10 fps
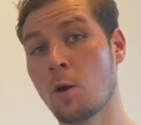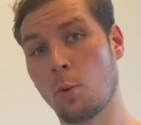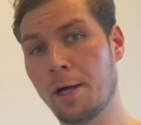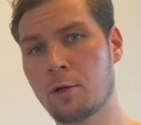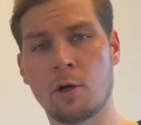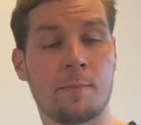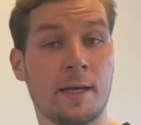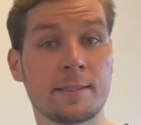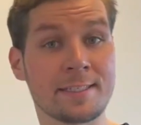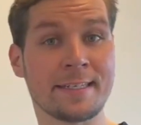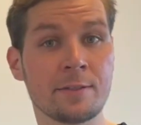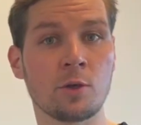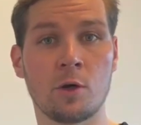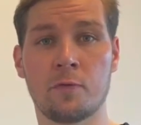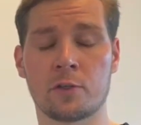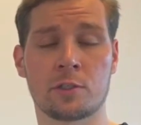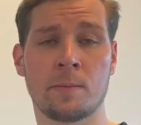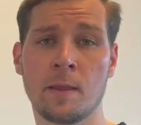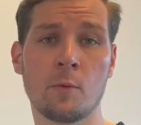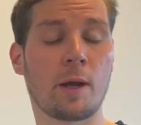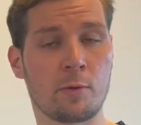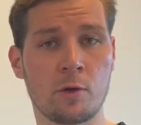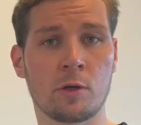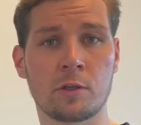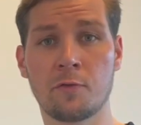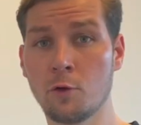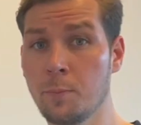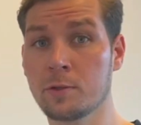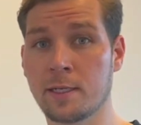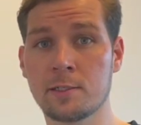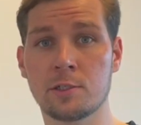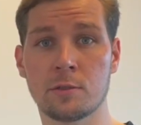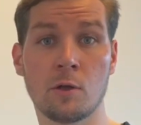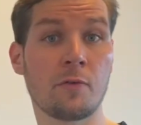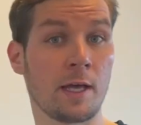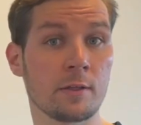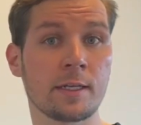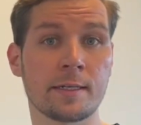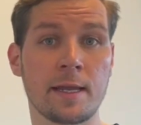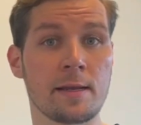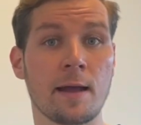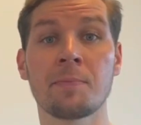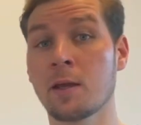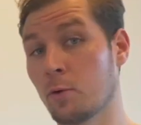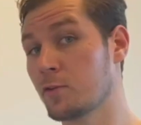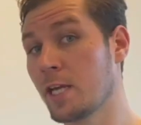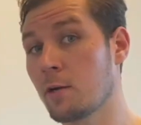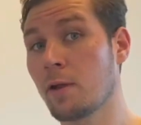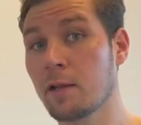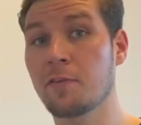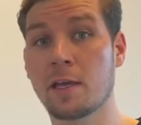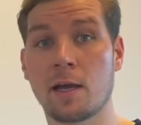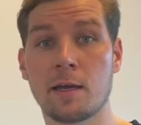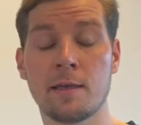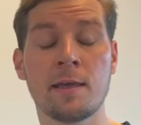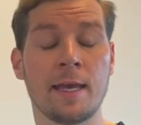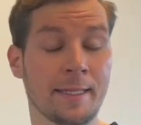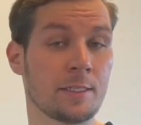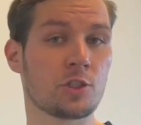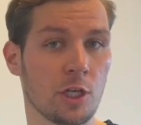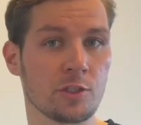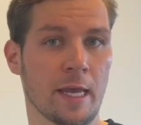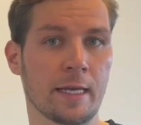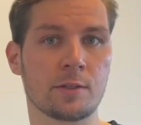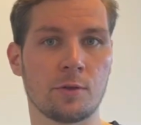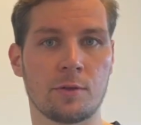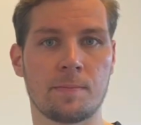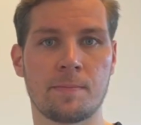Welcome at the Syntho office, where we unlock the full potential of healthcare data with generative AI at the SAS Hackathon.